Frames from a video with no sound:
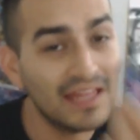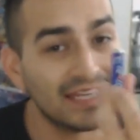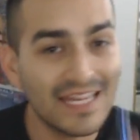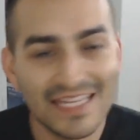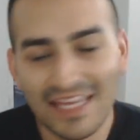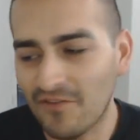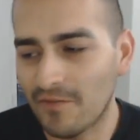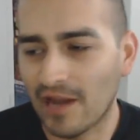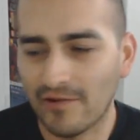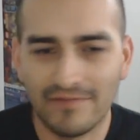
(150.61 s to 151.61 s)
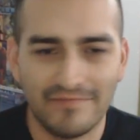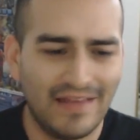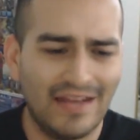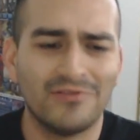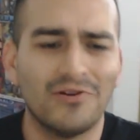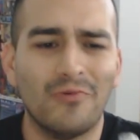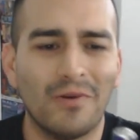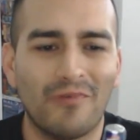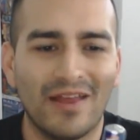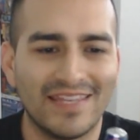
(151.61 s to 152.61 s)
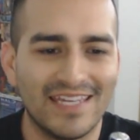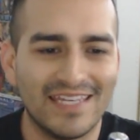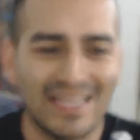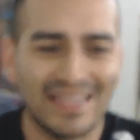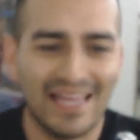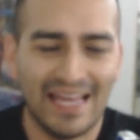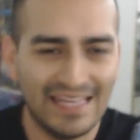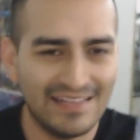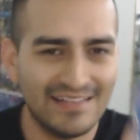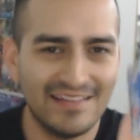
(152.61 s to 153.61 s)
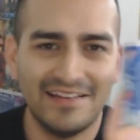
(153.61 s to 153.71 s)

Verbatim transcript: It's nice to give your battery. I don't know what brand this is, Ignite?